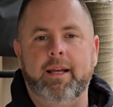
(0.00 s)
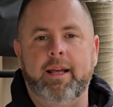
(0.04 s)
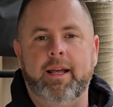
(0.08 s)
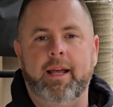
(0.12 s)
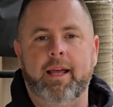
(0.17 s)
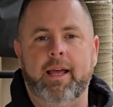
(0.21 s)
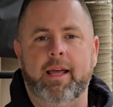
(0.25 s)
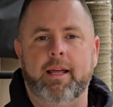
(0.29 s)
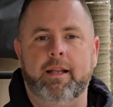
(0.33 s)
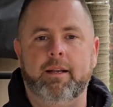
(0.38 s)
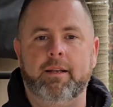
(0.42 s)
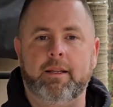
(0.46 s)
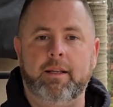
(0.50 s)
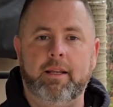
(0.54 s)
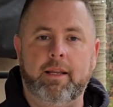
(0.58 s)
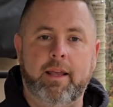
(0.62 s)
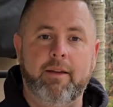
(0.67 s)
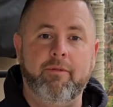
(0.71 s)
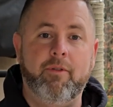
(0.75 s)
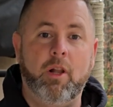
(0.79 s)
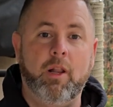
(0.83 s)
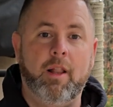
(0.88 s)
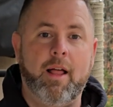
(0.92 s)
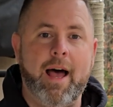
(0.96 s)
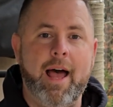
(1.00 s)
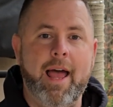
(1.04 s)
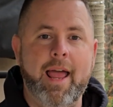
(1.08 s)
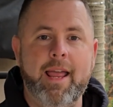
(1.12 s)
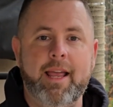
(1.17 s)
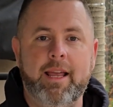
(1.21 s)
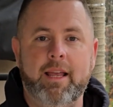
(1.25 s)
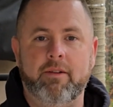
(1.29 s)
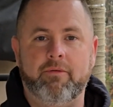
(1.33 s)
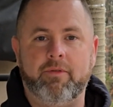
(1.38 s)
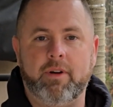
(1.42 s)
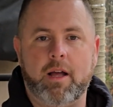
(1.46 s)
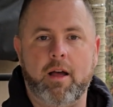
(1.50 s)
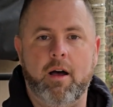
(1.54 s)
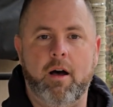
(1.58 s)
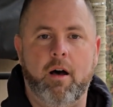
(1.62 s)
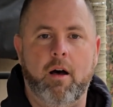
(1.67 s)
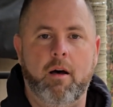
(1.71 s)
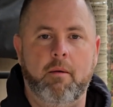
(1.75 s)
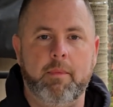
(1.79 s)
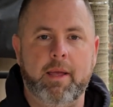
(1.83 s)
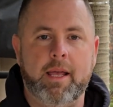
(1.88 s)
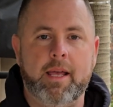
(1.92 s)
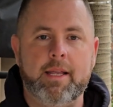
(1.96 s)
And give a like, give a
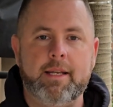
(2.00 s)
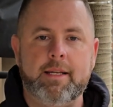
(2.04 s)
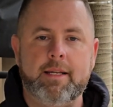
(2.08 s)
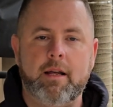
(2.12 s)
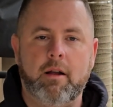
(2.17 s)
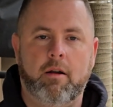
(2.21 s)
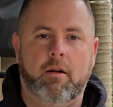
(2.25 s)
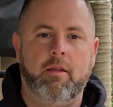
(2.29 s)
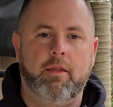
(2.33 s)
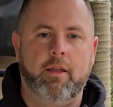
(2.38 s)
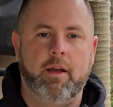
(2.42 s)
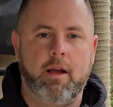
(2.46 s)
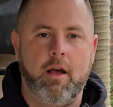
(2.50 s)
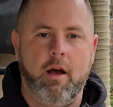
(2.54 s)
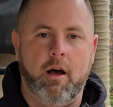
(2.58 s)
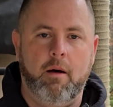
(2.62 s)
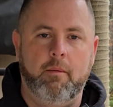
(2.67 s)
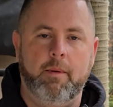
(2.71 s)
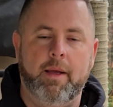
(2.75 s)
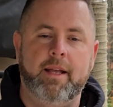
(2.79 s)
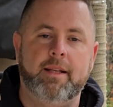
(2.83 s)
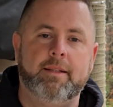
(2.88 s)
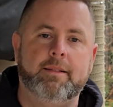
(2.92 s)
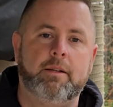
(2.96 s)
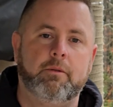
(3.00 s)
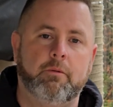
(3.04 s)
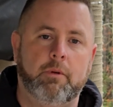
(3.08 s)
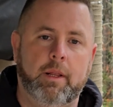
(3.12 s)
comment down in the comments.